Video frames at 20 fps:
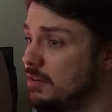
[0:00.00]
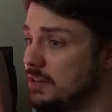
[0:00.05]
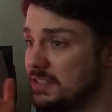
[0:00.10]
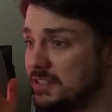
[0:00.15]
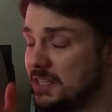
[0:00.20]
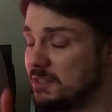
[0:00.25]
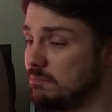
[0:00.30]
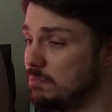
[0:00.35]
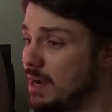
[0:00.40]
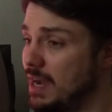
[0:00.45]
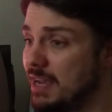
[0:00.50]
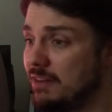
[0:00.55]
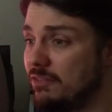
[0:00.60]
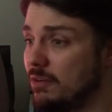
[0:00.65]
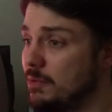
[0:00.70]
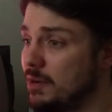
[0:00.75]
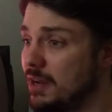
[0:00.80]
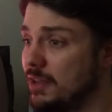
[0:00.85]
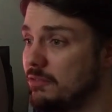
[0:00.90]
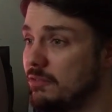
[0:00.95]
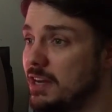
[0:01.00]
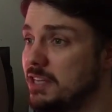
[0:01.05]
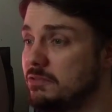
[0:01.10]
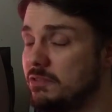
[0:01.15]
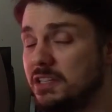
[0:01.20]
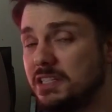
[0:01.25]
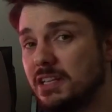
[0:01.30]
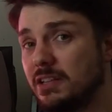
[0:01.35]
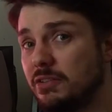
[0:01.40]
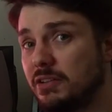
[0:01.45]
it says buy it from an authorized
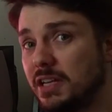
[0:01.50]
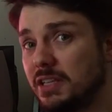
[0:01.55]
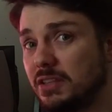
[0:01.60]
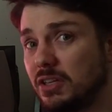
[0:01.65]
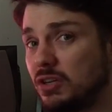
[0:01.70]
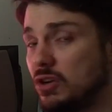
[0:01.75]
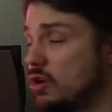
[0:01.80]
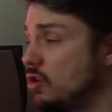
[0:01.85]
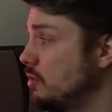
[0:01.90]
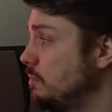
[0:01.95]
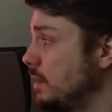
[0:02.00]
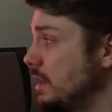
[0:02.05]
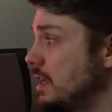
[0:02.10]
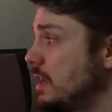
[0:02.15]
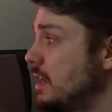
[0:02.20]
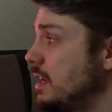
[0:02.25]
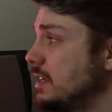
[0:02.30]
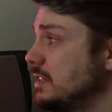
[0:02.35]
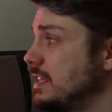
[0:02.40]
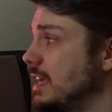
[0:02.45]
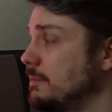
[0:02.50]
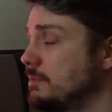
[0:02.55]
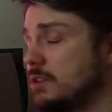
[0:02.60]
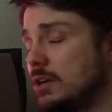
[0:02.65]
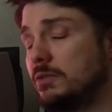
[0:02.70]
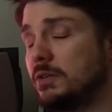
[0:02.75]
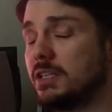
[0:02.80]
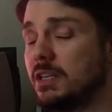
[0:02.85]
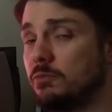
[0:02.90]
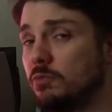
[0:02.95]
reseller and get the code, but Samsung
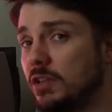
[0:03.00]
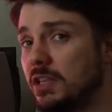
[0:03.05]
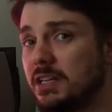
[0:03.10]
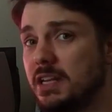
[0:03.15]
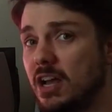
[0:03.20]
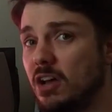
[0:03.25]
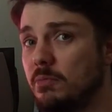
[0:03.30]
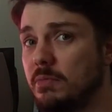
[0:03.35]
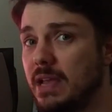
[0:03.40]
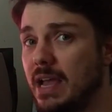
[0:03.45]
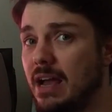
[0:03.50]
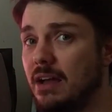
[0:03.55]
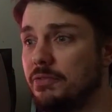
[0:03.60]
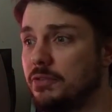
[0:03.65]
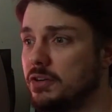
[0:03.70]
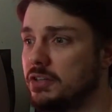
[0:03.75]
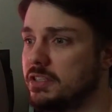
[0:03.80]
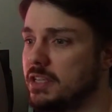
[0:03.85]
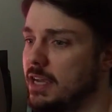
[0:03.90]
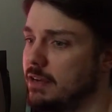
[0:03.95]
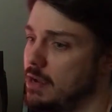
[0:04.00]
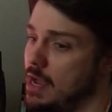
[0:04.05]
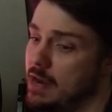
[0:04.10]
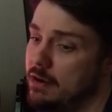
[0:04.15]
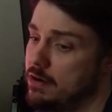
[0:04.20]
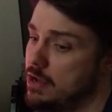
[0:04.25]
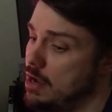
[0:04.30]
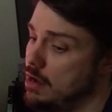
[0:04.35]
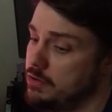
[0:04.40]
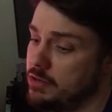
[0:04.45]
was unwilling to help me out. They're just like, I don't
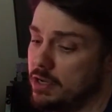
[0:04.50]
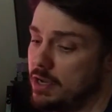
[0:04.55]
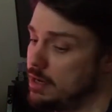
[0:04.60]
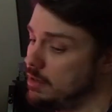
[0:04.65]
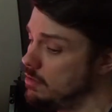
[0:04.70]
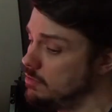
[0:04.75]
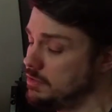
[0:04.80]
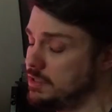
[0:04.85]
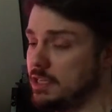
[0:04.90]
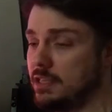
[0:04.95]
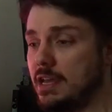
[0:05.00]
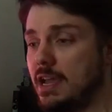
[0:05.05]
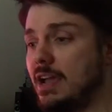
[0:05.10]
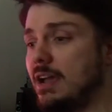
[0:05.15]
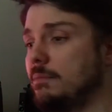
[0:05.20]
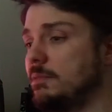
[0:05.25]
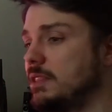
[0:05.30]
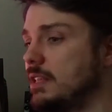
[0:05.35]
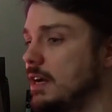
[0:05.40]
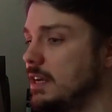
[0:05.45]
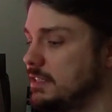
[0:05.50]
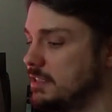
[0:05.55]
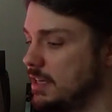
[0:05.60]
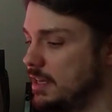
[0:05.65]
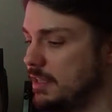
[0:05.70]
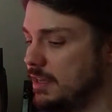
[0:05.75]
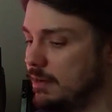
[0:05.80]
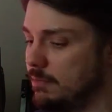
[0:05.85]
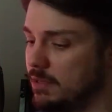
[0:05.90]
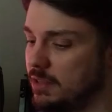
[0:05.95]
know, you gotta go see them. And then I saw
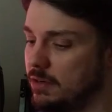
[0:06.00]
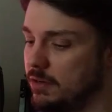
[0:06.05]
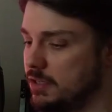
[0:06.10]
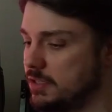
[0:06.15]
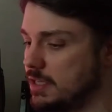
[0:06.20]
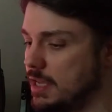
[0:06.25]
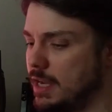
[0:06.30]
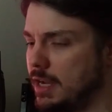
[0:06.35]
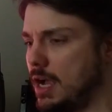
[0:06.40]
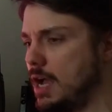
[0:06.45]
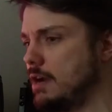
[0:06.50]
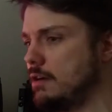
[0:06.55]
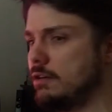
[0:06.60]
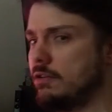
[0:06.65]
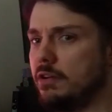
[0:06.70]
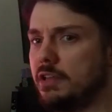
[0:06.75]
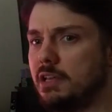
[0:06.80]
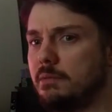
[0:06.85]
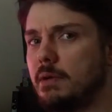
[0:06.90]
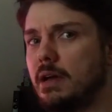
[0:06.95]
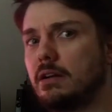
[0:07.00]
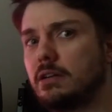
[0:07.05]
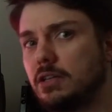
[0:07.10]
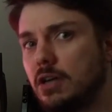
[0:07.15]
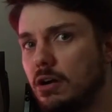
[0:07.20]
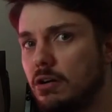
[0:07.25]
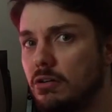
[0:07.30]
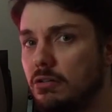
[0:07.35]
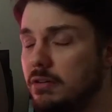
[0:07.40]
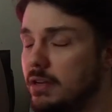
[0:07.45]
them, and they're just like, I don't know anything about a
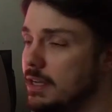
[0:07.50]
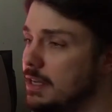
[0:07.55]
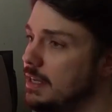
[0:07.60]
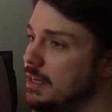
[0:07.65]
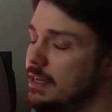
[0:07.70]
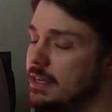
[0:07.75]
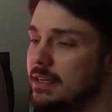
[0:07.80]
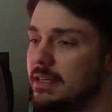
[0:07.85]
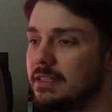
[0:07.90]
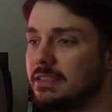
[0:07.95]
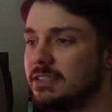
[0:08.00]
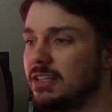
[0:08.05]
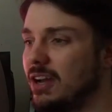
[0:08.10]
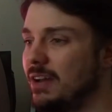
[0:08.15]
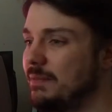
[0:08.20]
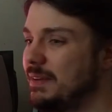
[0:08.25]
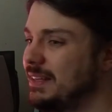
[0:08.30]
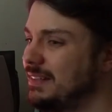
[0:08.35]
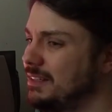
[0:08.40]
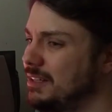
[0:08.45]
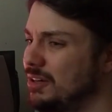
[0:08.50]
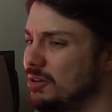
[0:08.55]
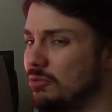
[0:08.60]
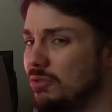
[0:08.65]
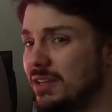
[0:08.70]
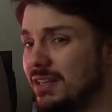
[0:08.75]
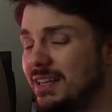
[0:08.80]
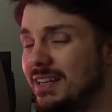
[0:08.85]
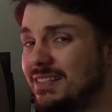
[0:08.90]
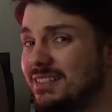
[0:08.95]
code. So, I mean, you know,
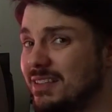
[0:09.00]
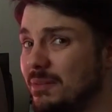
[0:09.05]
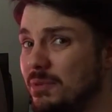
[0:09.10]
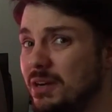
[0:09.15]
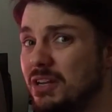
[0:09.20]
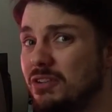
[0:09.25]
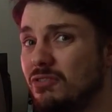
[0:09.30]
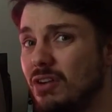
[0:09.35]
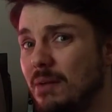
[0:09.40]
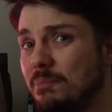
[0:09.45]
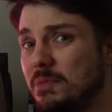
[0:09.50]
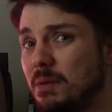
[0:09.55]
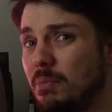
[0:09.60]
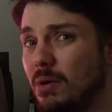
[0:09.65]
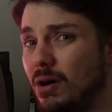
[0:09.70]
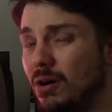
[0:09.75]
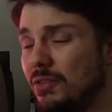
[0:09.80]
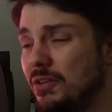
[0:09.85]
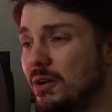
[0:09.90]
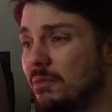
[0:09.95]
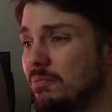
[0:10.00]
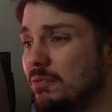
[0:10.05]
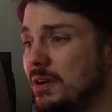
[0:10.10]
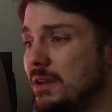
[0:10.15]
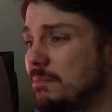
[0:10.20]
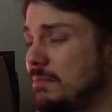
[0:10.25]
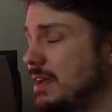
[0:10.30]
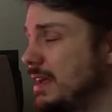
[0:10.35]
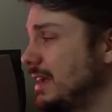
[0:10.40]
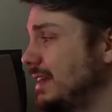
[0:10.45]
really, somebody dropped the ball there pretty
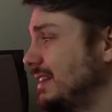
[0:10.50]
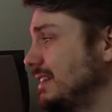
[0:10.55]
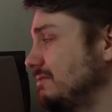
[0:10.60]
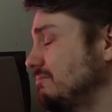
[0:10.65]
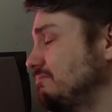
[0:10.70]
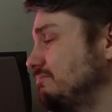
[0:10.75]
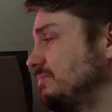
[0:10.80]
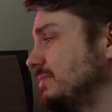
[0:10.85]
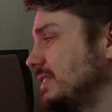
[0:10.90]
big, and